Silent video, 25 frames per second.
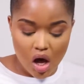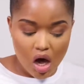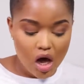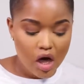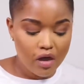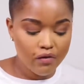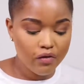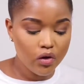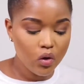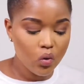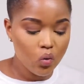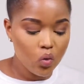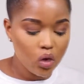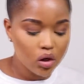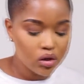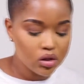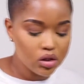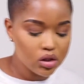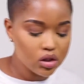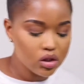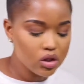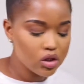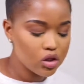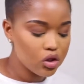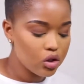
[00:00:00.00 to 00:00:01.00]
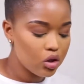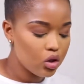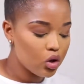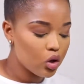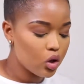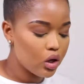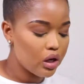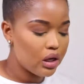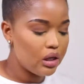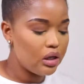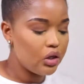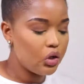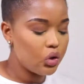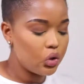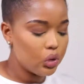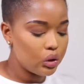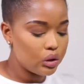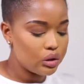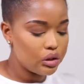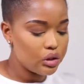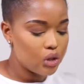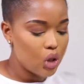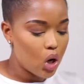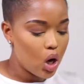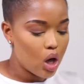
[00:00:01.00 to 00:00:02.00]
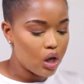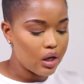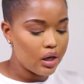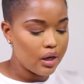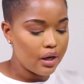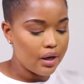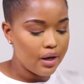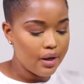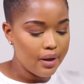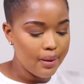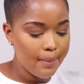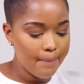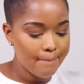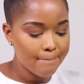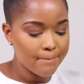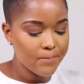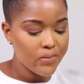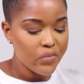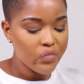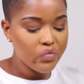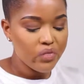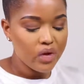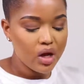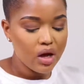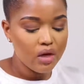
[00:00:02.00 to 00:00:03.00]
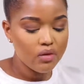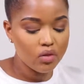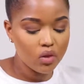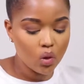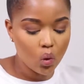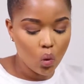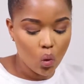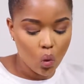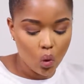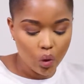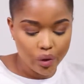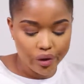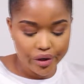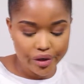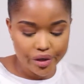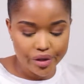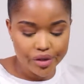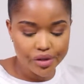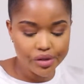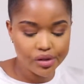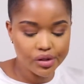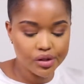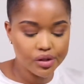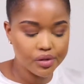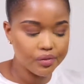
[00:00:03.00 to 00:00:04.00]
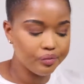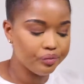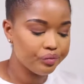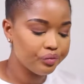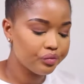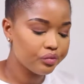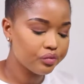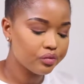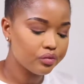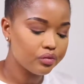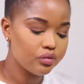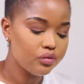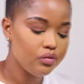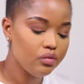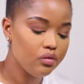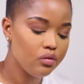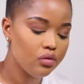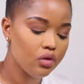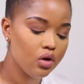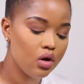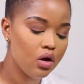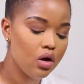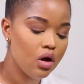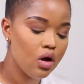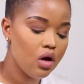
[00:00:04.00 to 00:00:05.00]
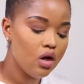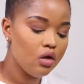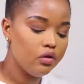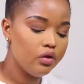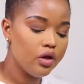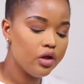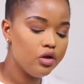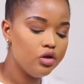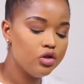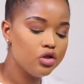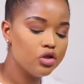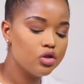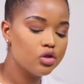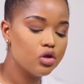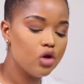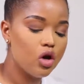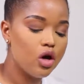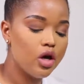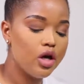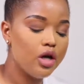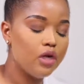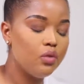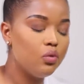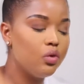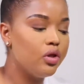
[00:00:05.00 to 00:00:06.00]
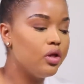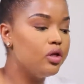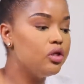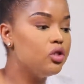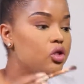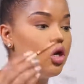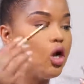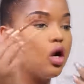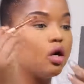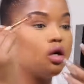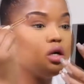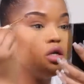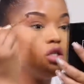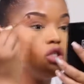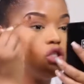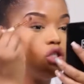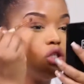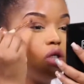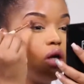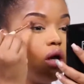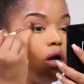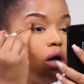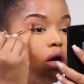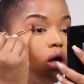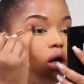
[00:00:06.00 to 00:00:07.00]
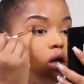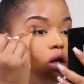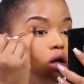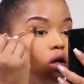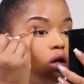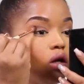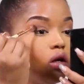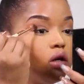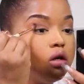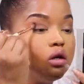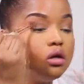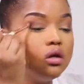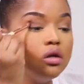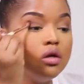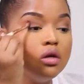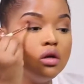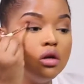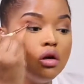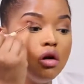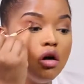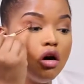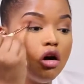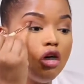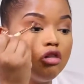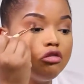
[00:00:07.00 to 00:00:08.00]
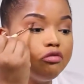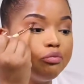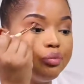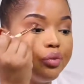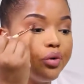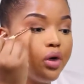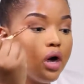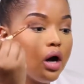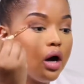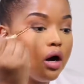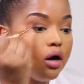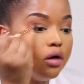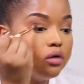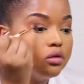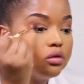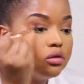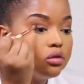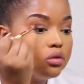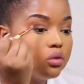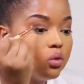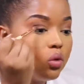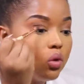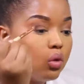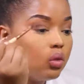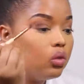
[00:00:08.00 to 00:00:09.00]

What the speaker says: If you want it to look a little darker in the corners, then you just go in with a darker shade of brown